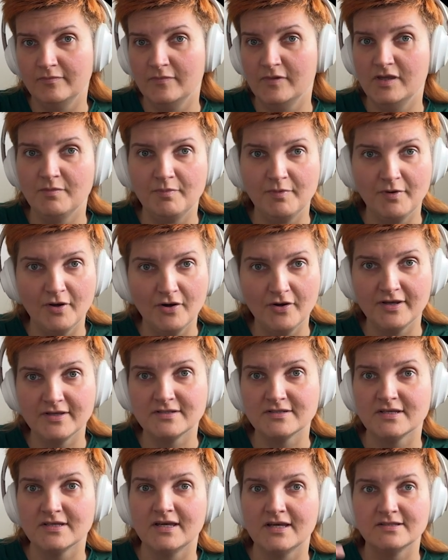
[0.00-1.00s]
deploy
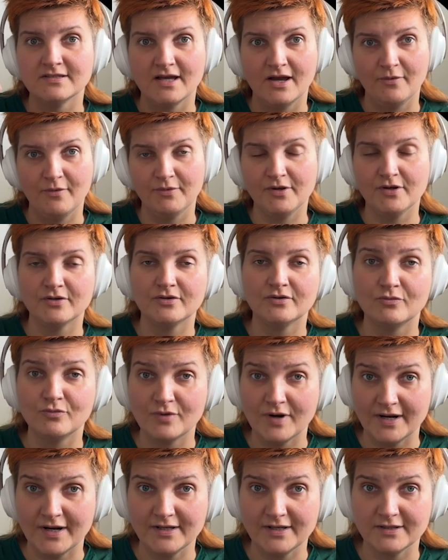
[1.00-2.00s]
it and how we're gonna
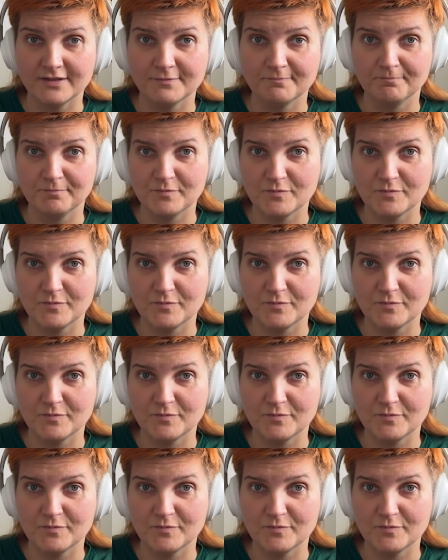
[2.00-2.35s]
run it.